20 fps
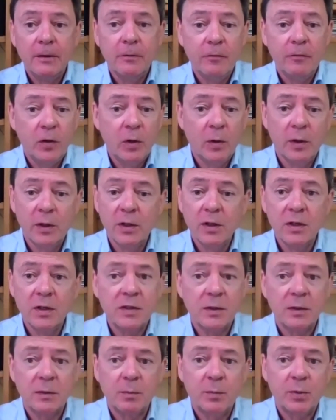
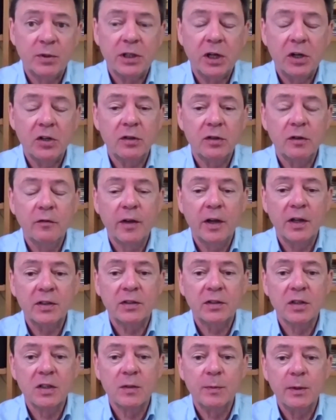viewers and potential
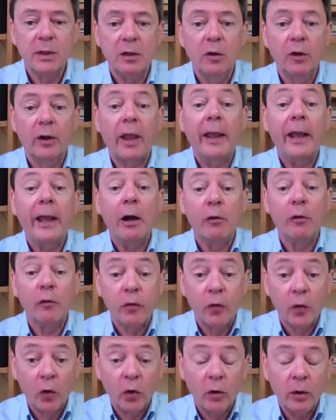investors be looking out
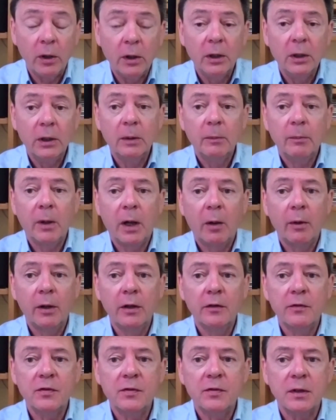for by
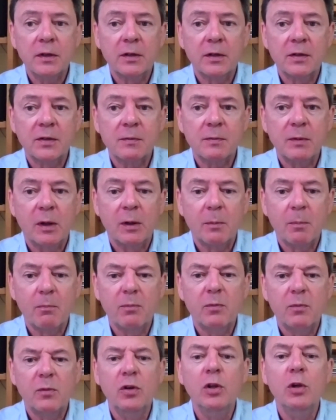way of
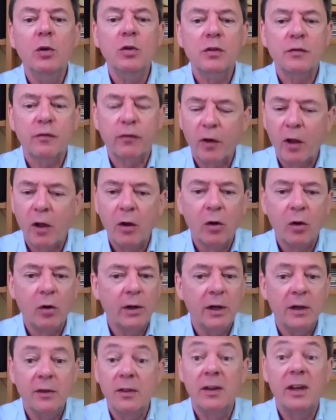news
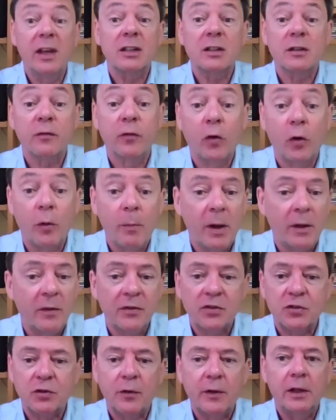flow in the next 4
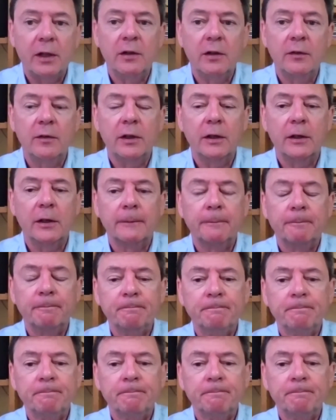months to the end of the year?